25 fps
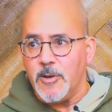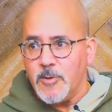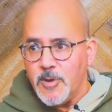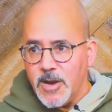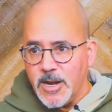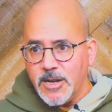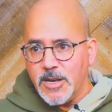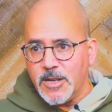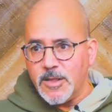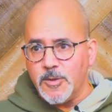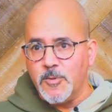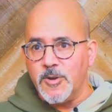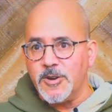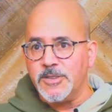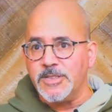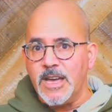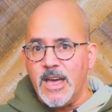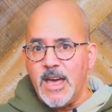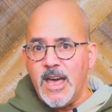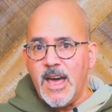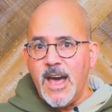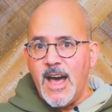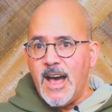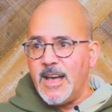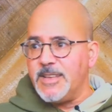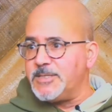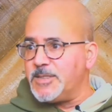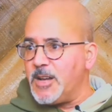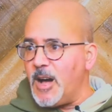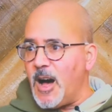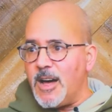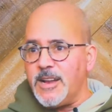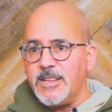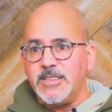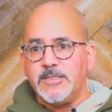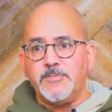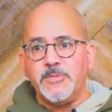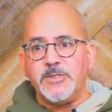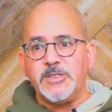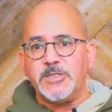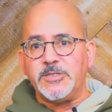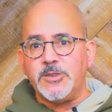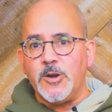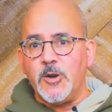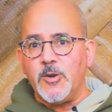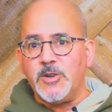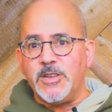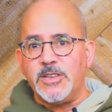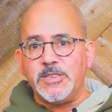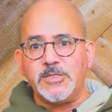In other words, as God has
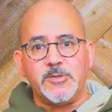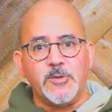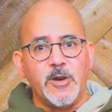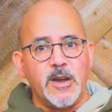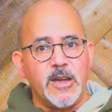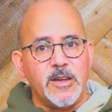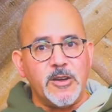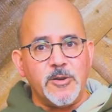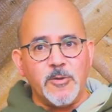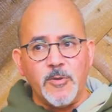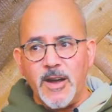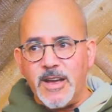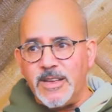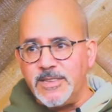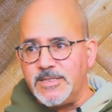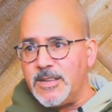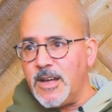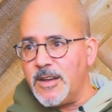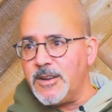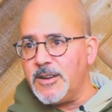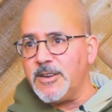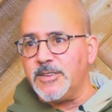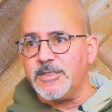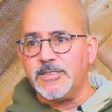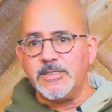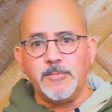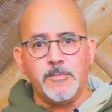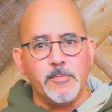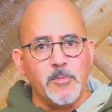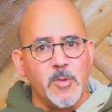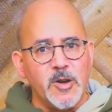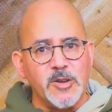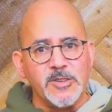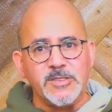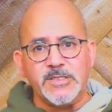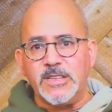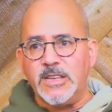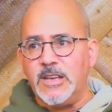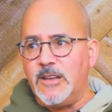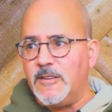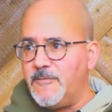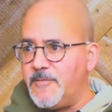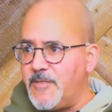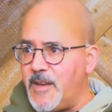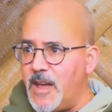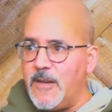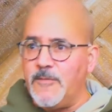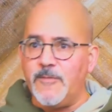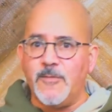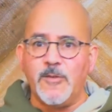bestowed his great grace on us and mercy and
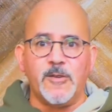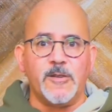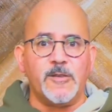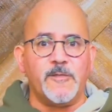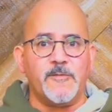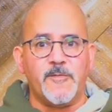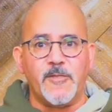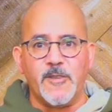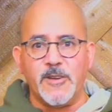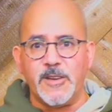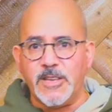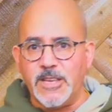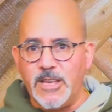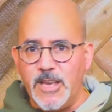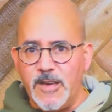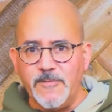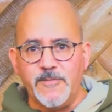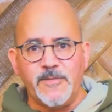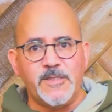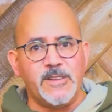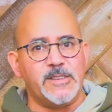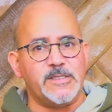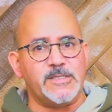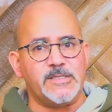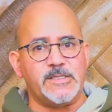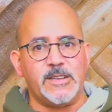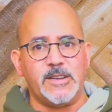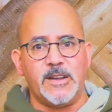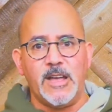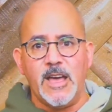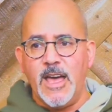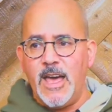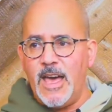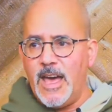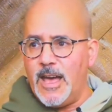favor and forgiveness and